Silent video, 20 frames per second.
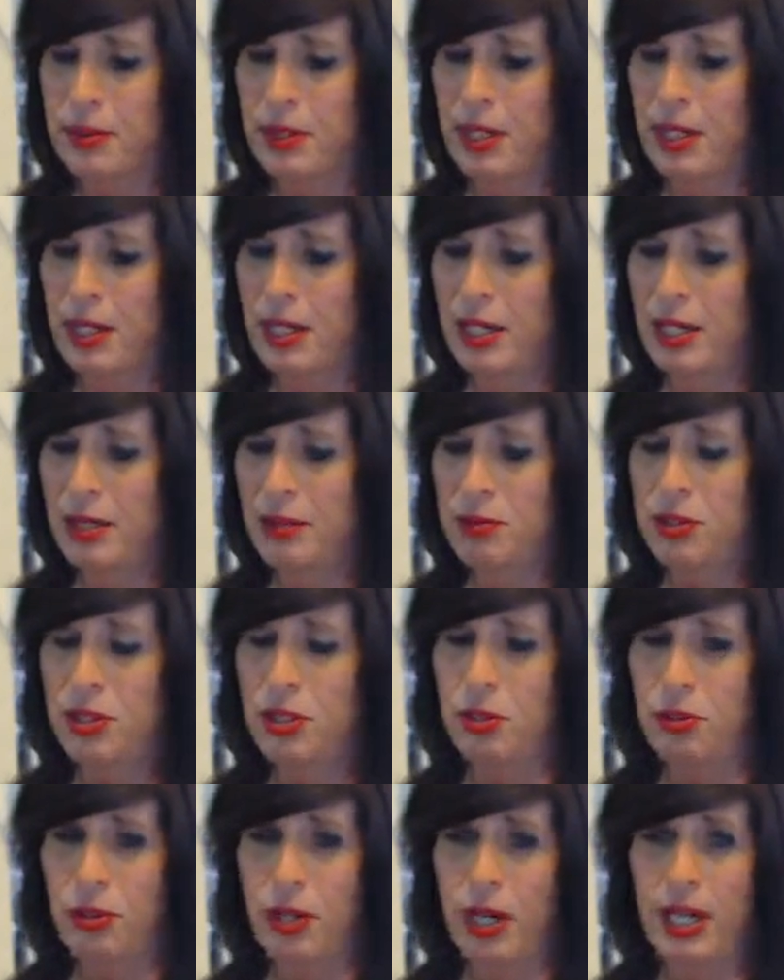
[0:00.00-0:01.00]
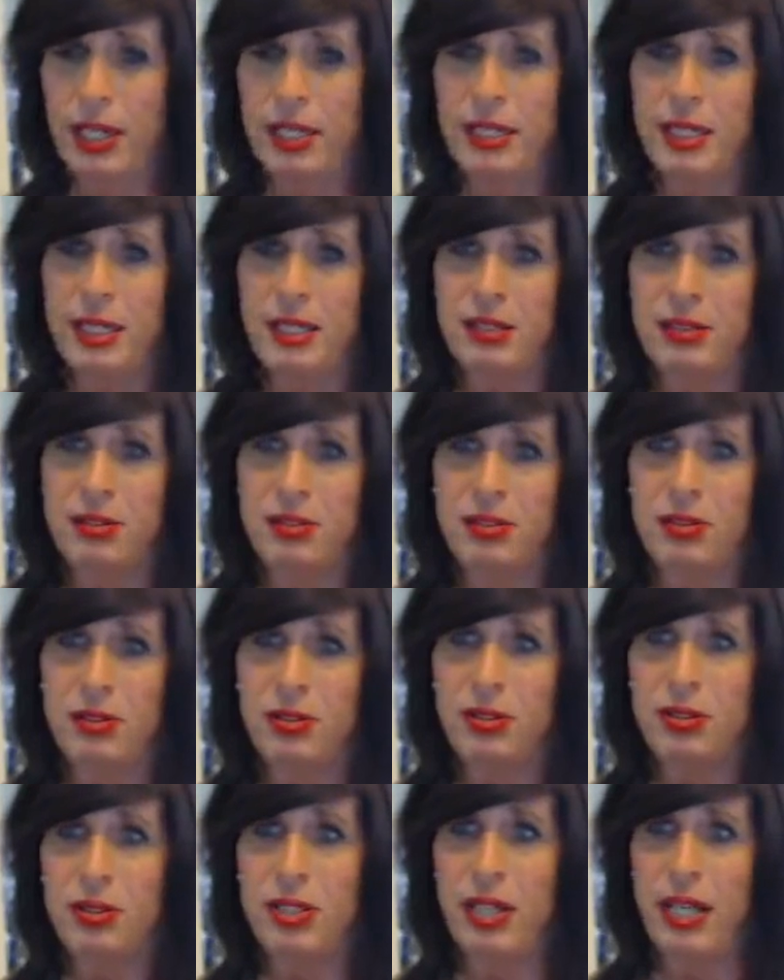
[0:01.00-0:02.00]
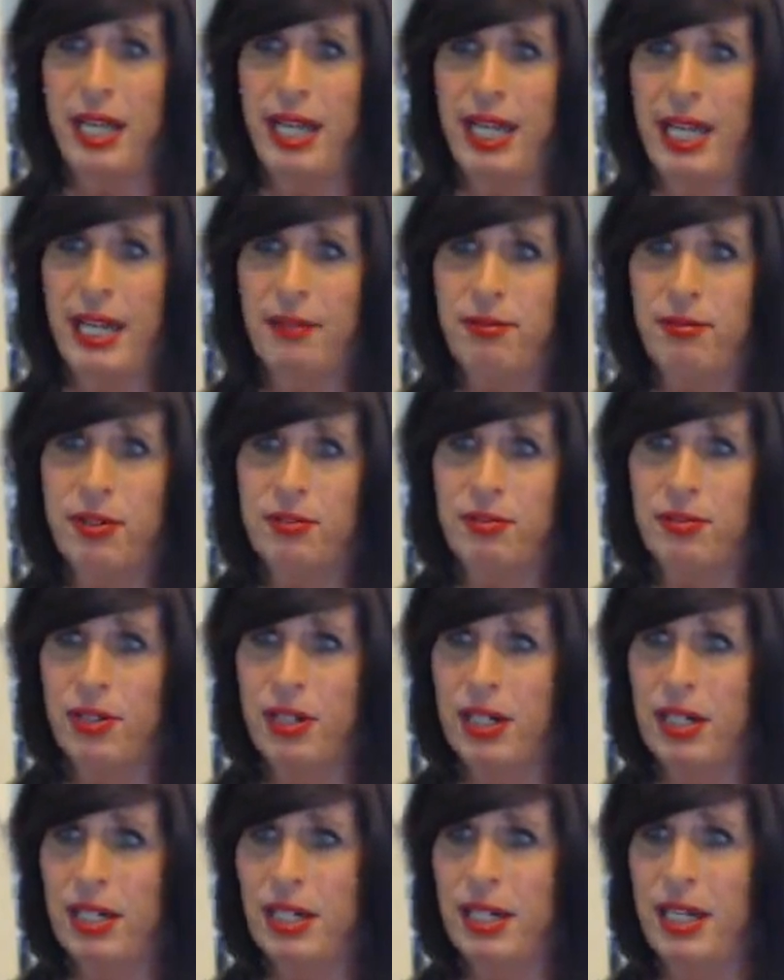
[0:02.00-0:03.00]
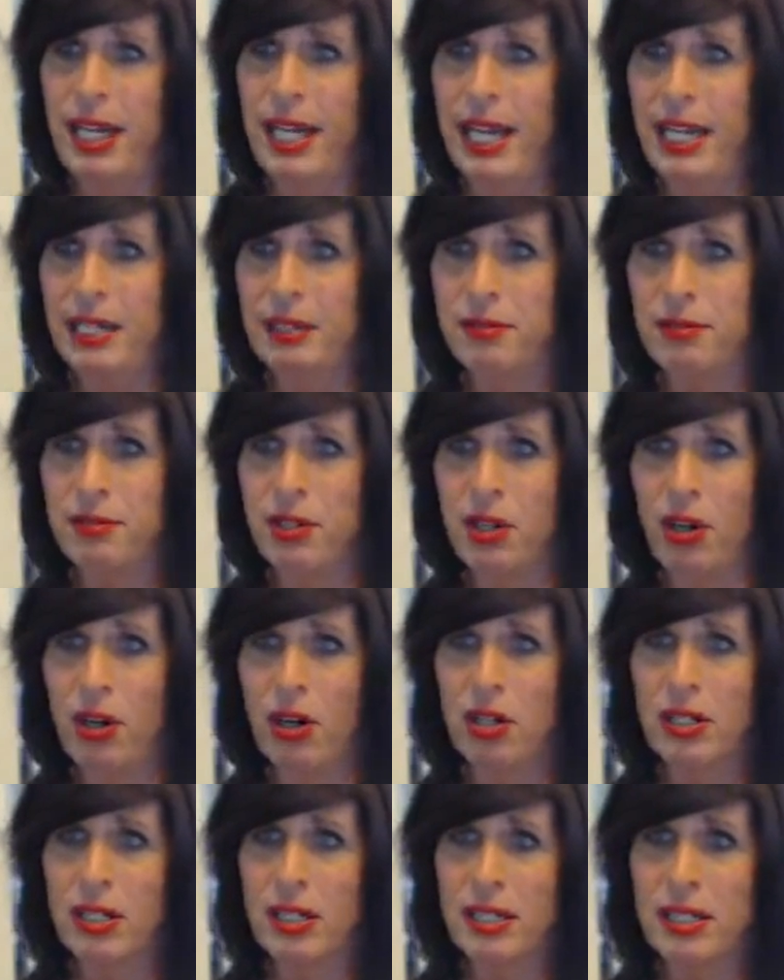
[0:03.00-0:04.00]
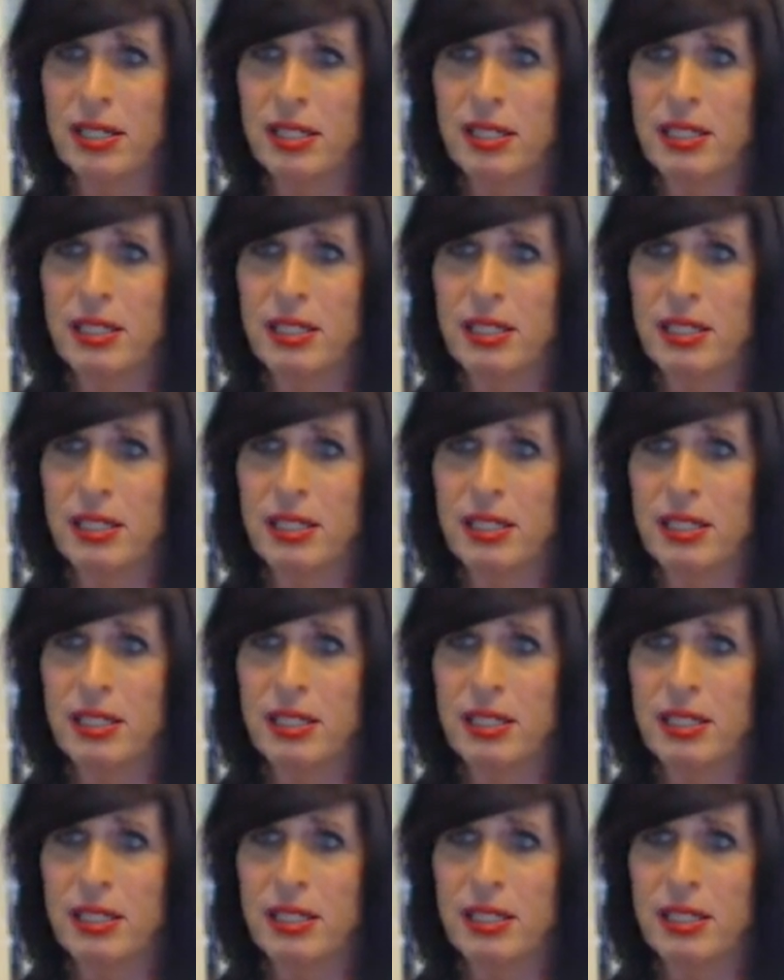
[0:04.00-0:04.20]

uh, two onions, half of a head of garlic.